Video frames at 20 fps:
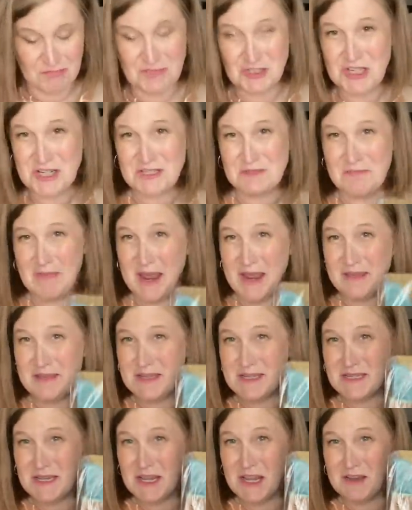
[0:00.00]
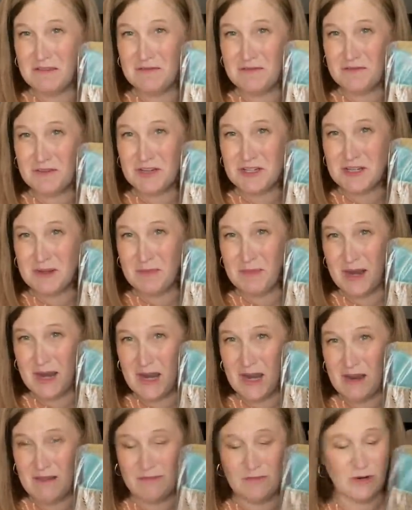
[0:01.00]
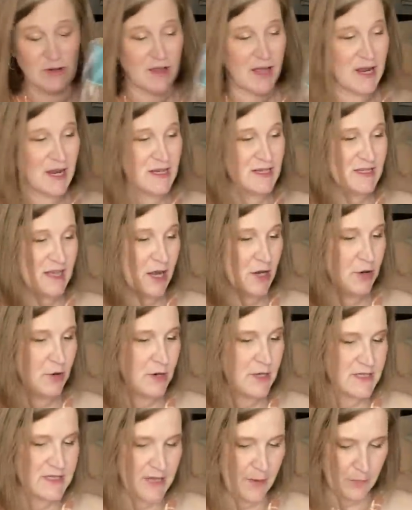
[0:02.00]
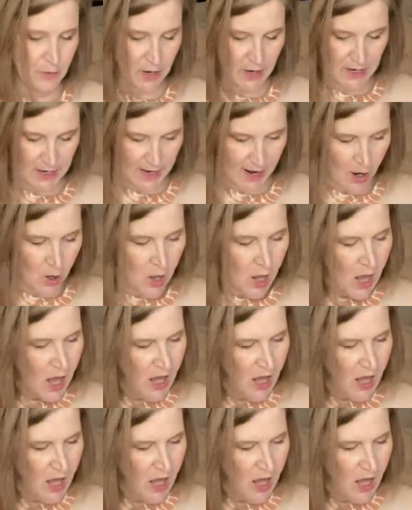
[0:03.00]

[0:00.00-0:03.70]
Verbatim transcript: just make this a gift for somebody, or like I said, you could separate it out.